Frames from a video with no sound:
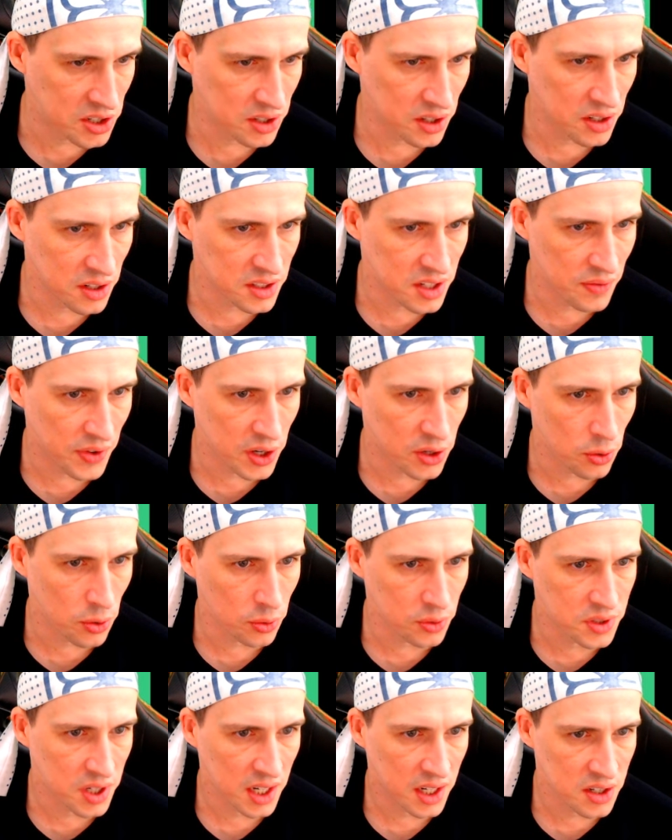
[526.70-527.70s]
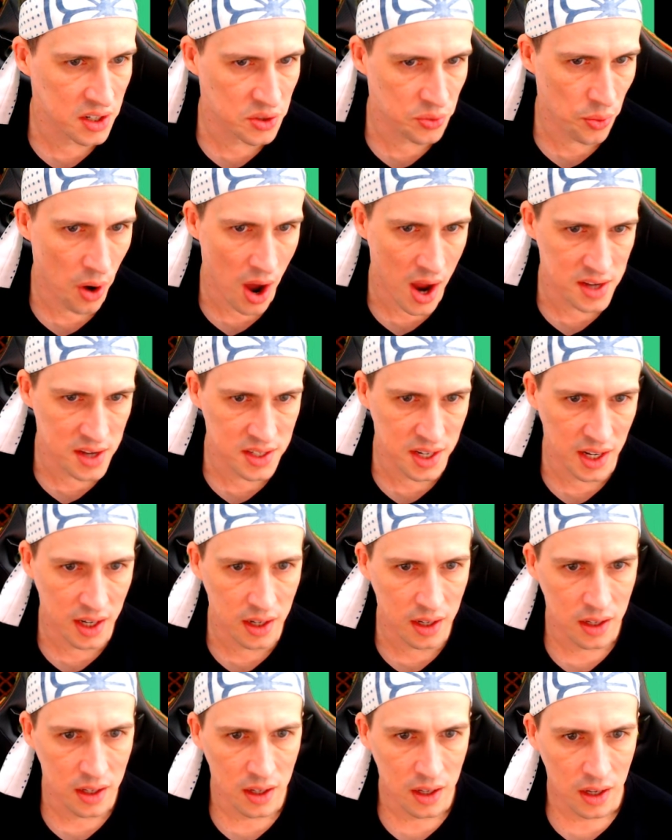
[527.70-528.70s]
difficulty is rising
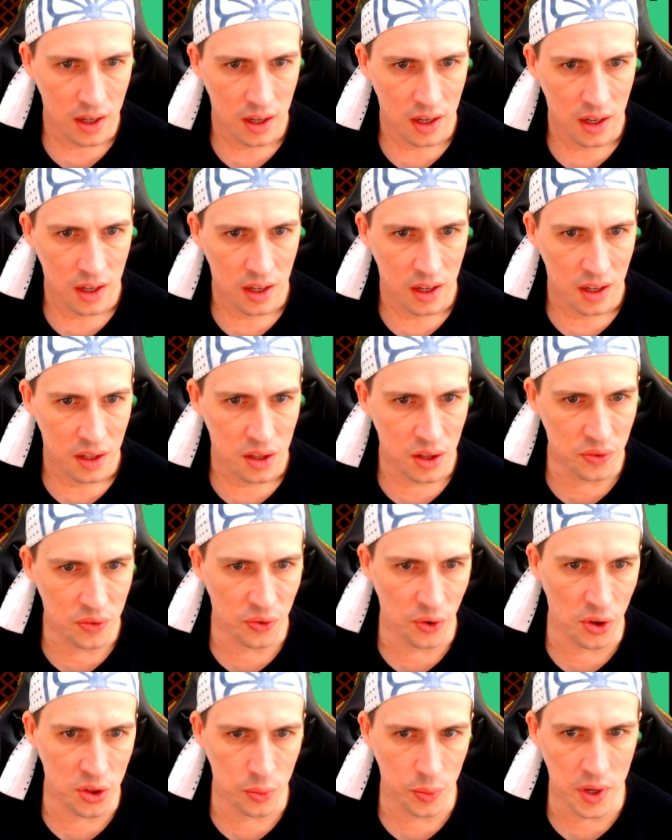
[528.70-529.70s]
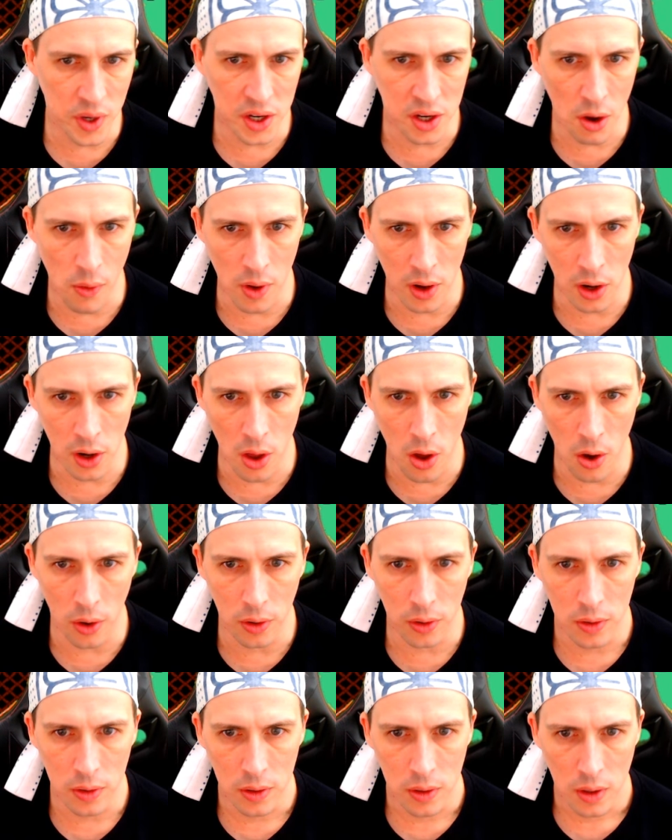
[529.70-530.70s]
the further we go along.
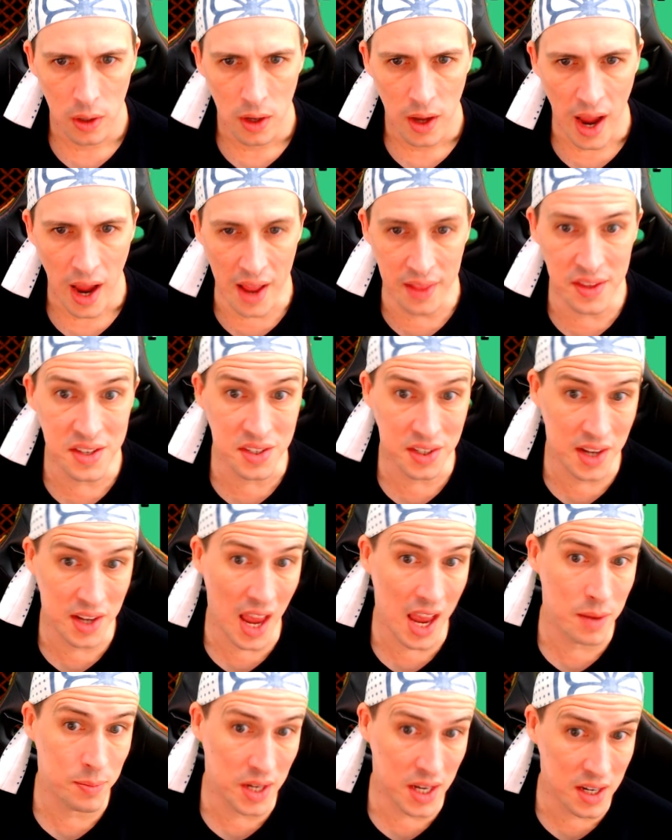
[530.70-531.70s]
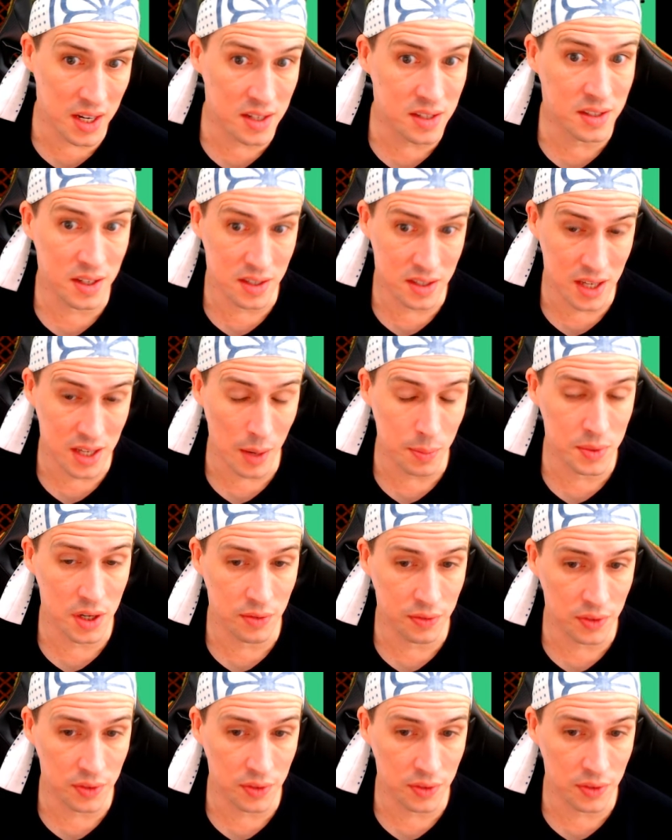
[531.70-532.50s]
And this game is deceptively